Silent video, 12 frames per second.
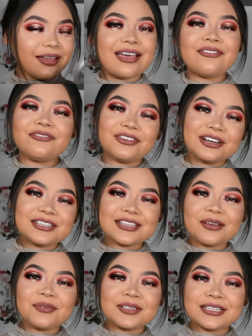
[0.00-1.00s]
At first I
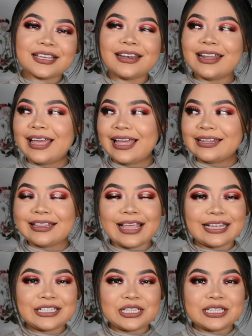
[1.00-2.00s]
wasn't gonna add
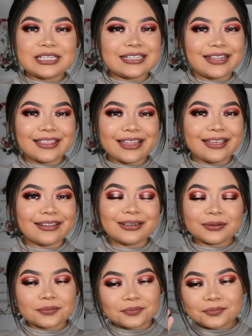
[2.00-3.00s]
lashes, and then